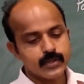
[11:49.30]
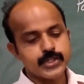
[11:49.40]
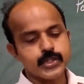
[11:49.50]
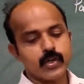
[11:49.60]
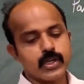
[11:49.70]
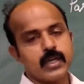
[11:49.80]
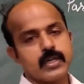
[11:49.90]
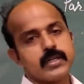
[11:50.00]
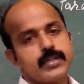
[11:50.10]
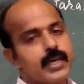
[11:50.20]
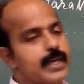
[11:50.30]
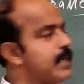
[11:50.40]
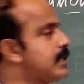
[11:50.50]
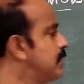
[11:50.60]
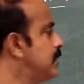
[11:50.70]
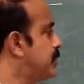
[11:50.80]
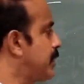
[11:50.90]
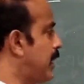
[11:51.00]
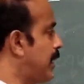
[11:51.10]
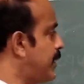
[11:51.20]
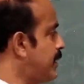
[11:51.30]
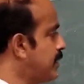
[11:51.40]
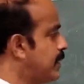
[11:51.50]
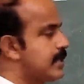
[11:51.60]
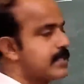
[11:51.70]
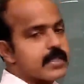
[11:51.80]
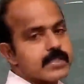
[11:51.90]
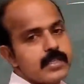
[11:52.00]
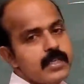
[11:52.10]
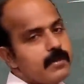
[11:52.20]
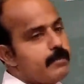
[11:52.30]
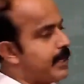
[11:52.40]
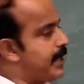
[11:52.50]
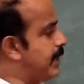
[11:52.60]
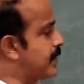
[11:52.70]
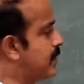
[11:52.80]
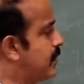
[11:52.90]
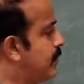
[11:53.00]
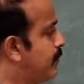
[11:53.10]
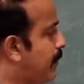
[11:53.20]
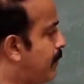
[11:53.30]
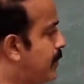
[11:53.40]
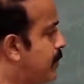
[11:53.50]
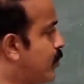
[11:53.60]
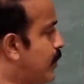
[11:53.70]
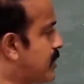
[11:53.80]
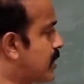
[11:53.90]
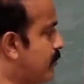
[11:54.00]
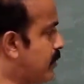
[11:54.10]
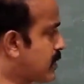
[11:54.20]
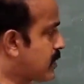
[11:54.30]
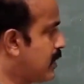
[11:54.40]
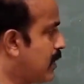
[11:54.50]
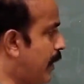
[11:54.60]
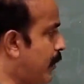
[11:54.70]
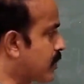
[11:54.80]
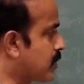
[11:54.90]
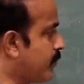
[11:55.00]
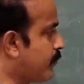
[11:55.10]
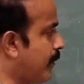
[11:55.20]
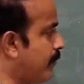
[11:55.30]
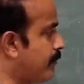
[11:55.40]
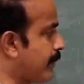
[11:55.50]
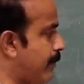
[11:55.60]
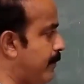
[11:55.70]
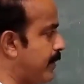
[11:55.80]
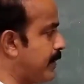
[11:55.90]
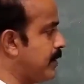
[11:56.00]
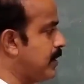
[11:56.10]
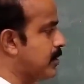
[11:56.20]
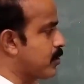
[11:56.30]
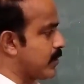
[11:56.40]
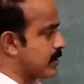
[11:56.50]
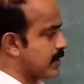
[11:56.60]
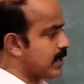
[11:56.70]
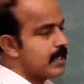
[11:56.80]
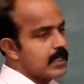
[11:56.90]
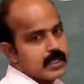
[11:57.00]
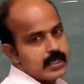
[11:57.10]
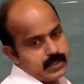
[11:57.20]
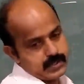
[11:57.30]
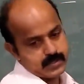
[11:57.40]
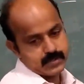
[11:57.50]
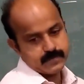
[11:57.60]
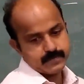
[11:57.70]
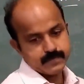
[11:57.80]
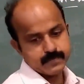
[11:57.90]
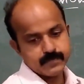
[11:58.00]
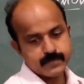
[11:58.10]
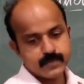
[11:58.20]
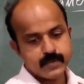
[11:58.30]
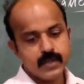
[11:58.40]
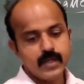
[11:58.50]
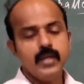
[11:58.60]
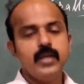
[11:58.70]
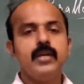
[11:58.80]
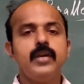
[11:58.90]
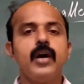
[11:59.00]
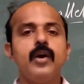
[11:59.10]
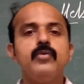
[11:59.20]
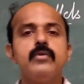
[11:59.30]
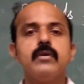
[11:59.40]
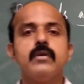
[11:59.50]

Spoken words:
in total there are 360 meridians from towards the west and also from prime meridian towards the east. Now,